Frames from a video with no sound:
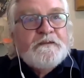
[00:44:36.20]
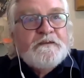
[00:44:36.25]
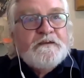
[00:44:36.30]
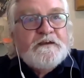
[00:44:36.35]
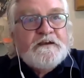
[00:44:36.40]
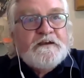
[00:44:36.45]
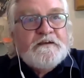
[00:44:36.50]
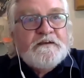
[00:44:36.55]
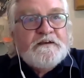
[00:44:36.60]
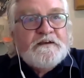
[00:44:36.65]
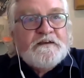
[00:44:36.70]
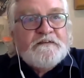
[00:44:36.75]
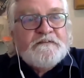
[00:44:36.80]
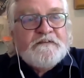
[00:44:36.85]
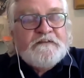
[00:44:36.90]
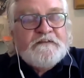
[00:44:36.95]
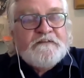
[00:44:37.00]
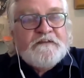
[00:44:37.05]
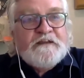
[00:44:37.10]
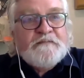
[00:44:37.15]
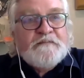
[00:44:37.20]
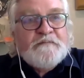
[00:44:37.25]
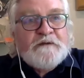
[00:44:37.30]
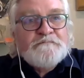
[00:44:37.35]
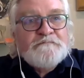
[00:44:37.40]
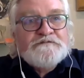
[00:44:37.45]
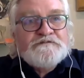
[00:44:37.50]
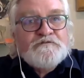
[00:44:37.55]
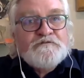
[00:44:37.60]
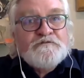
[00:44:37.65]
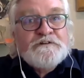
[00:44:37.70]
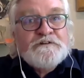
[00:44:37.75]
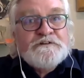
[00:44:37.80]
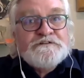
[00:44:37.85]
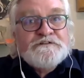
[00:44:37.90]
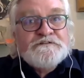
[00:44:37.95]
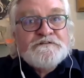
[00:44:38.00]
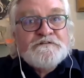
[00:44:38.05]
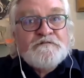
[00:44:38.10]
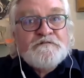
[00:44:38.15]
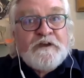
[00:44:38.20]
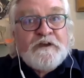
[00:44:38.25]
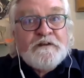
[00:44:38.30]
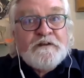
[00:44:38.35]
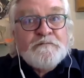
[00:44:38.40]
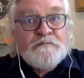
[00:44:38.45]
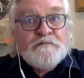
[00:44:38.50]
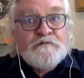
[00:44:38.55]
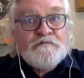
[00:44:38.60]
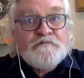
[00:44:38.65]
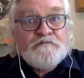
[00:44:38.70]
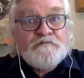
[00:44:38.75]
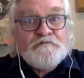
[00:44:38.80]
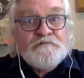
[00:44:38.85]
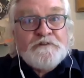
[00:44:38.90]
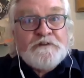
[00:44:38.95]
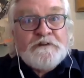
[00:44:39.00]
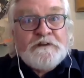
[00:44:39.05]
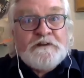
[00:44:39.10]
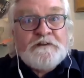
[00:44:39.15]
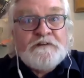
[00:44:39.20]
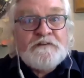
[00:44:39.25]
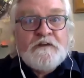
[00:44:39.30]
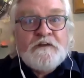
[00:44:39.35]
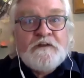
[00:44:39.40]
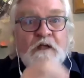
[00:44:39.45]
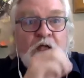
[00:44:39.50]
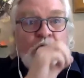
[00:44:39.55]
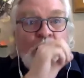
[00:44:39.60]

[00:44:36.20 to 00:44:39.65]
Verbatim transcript: Uh, and then that pump storage is available for release